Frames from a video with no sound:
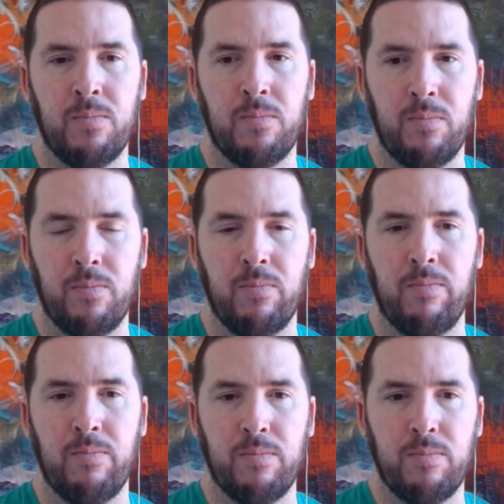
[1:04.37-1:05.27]

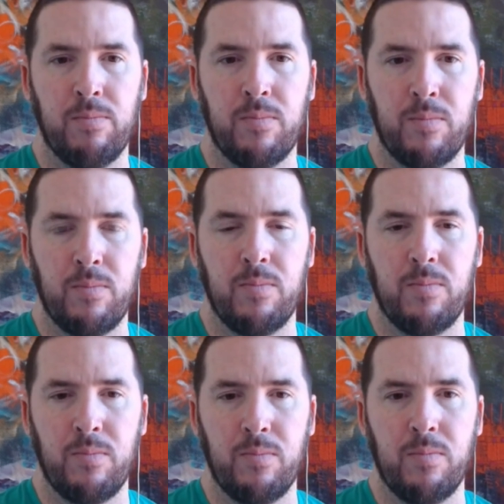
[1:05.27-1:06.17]

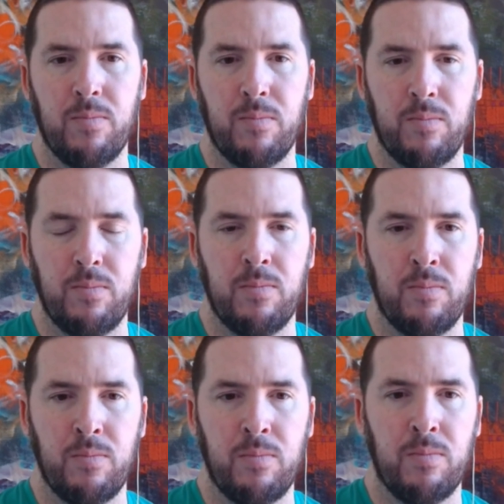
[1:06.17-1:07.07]

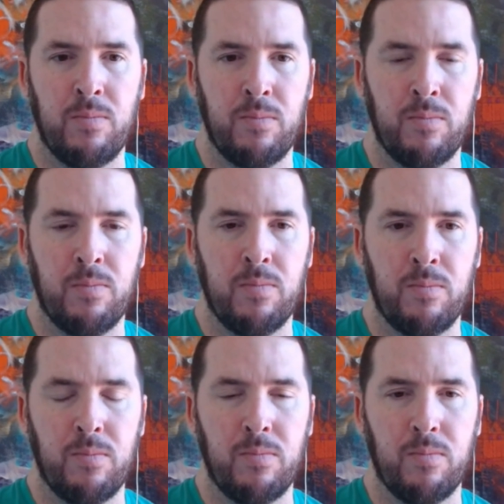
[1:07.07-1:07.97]

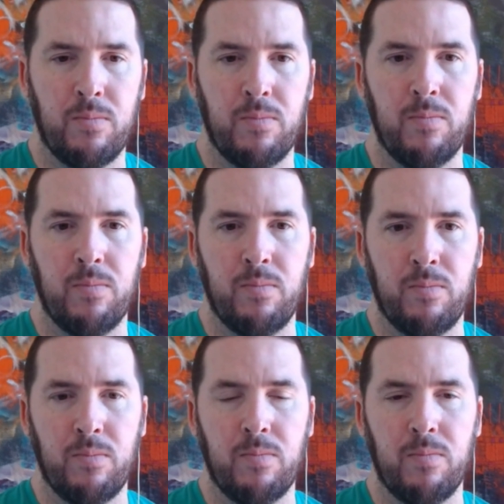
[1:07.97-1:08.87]

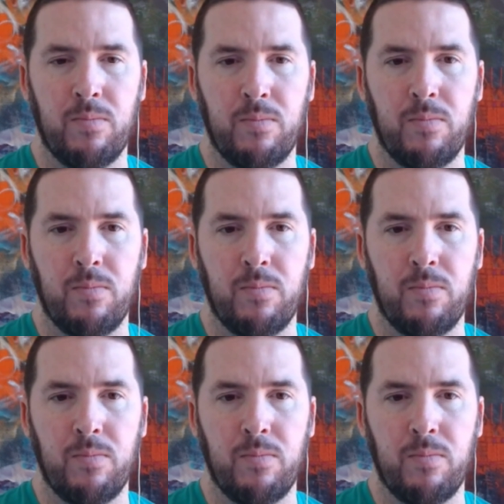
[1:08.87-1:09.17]
No words are spoken by the person on screen.